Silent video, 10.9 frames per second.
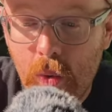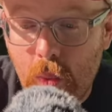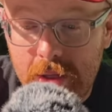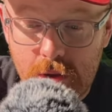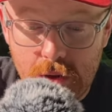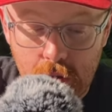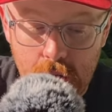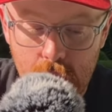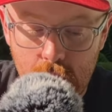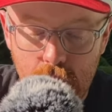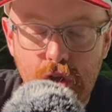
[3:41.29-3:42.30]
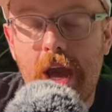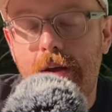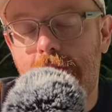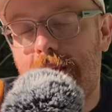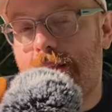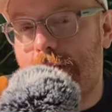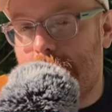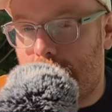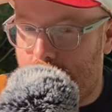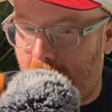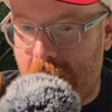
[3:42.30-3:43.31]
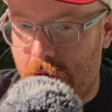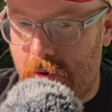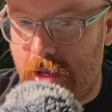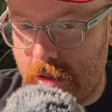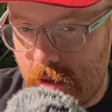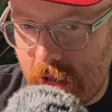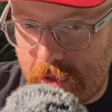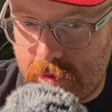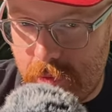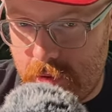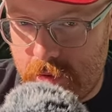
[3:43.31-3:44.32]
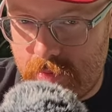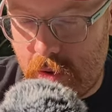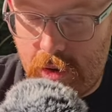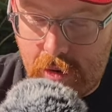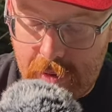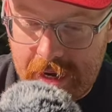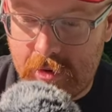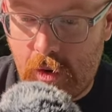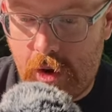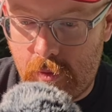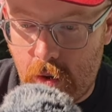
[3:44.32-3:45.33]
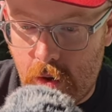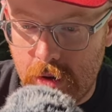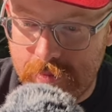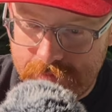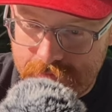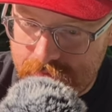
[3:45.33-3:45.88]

which generally seem like binary attributes. You know, you're right or you're wrong.